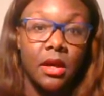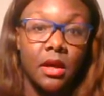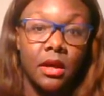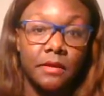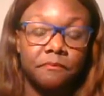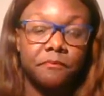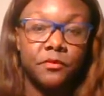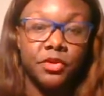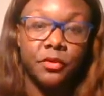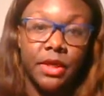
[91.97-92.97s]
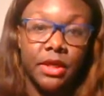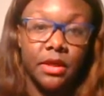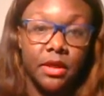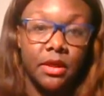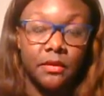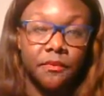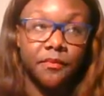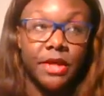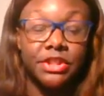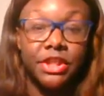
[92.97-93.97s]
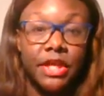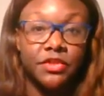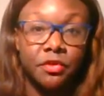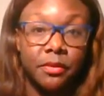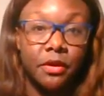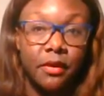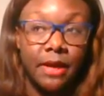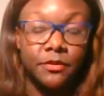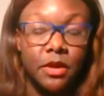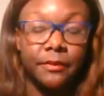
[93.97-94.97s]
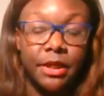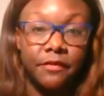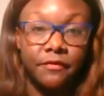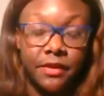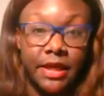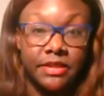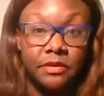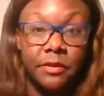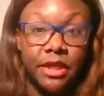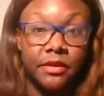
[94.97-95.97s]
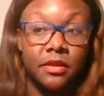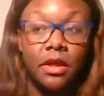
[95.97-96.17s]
um, doing a educational program, so I'll be here for the next month.